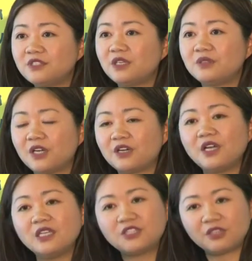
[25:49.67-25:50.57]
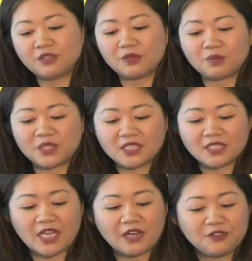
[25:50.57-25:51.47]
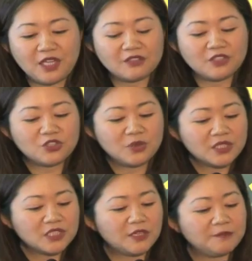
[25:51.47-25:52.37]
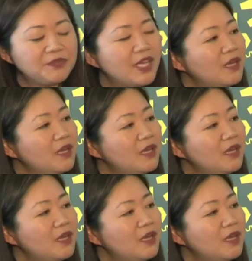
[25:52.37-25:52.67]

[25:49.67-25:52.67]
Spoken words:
So there are certainly risks out there in the short term,